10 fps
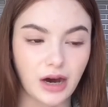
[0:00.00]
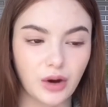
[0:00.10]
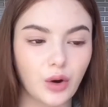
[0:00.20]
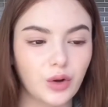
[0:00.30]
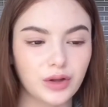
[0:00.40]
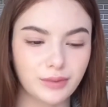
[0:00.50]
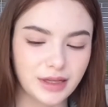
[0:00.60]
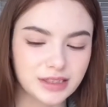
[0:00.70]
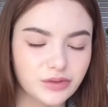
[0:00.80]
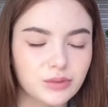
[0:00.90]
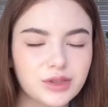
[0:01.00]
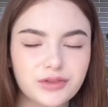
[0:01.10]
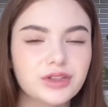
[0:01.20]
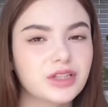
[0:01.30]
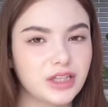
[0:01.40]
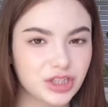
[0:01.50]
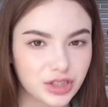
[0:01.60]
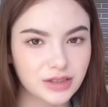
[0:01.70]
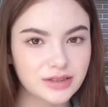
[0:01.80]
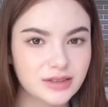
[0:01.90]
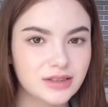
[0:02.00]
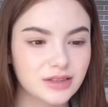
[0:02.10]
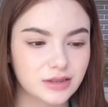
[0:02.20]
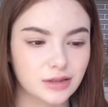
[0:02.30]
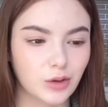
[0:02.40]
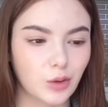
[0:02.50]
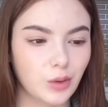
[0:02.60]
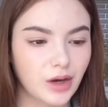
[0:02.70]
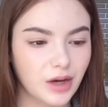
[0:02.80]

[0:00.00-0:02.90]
all a mix from different nationalities, so